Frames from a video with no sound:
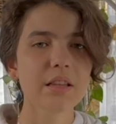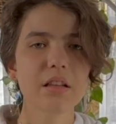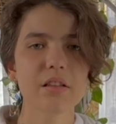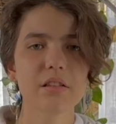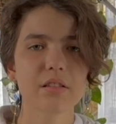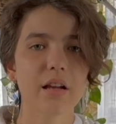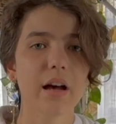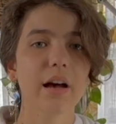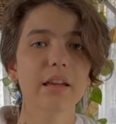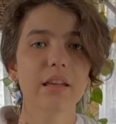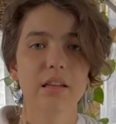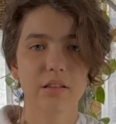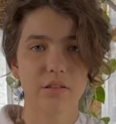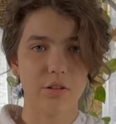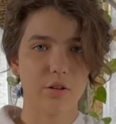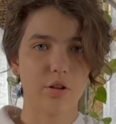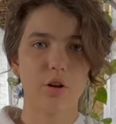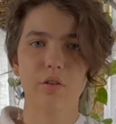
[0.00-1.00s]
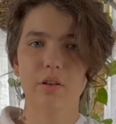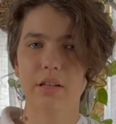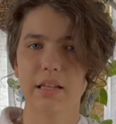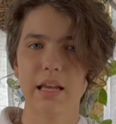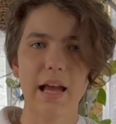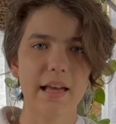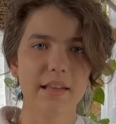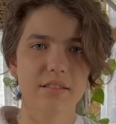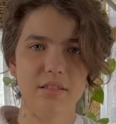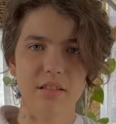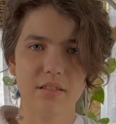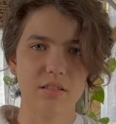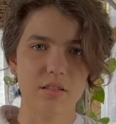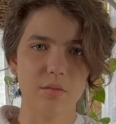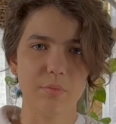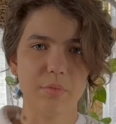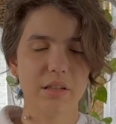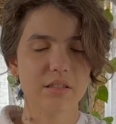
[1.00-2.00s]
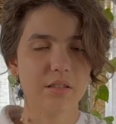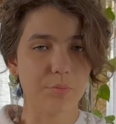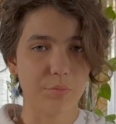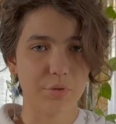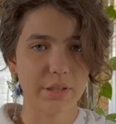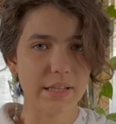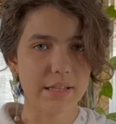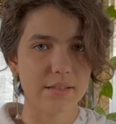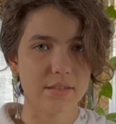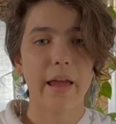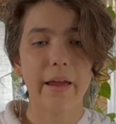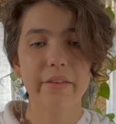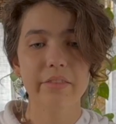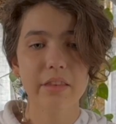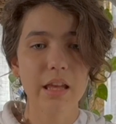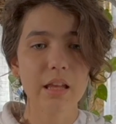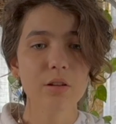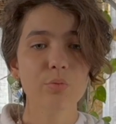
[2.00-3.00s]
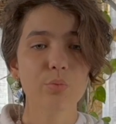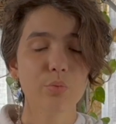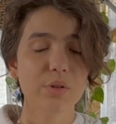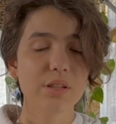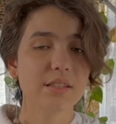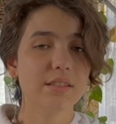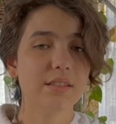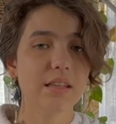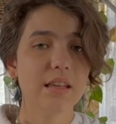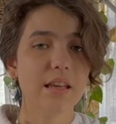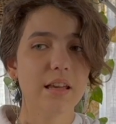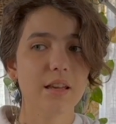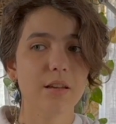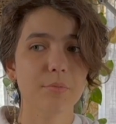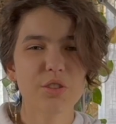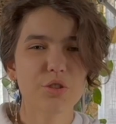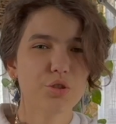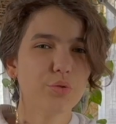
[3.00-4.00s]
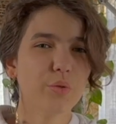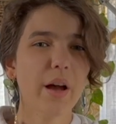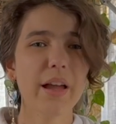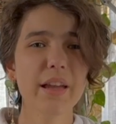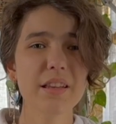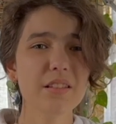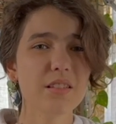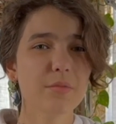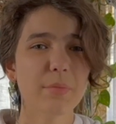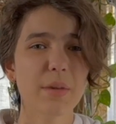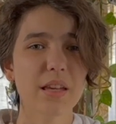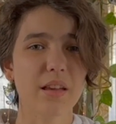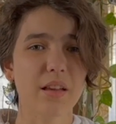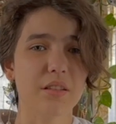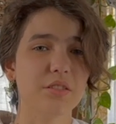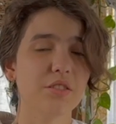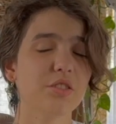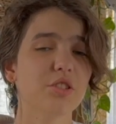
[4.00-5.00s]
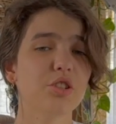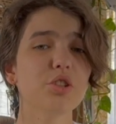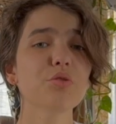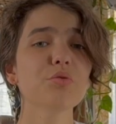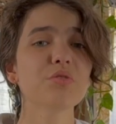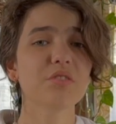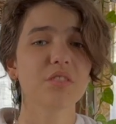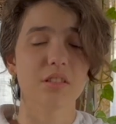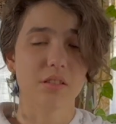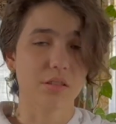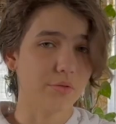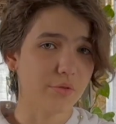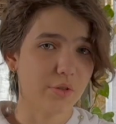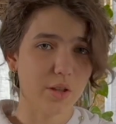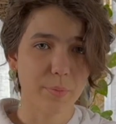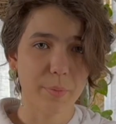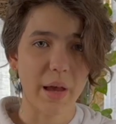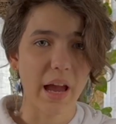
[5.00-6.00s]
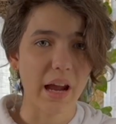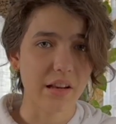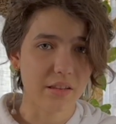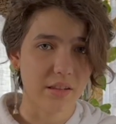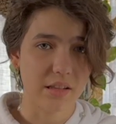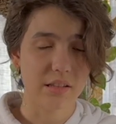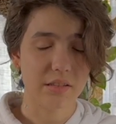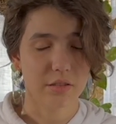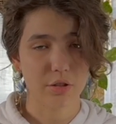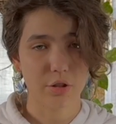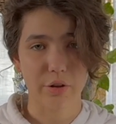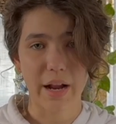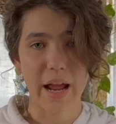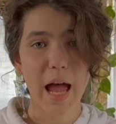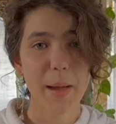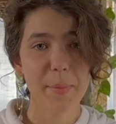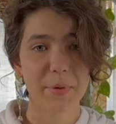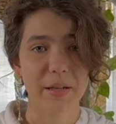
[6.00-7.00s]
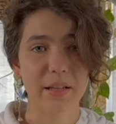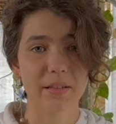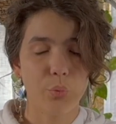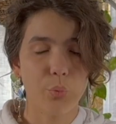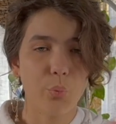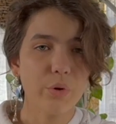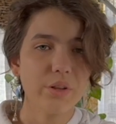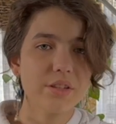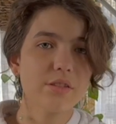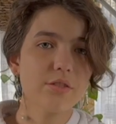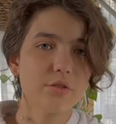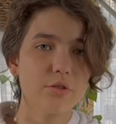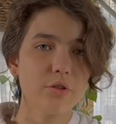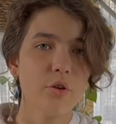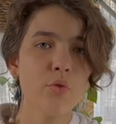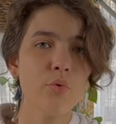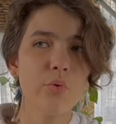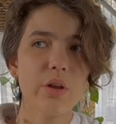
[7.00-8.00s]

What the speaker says: denying the current caste system that's in place. And then we see him trying to make excuses for the bad things that are happening. What's so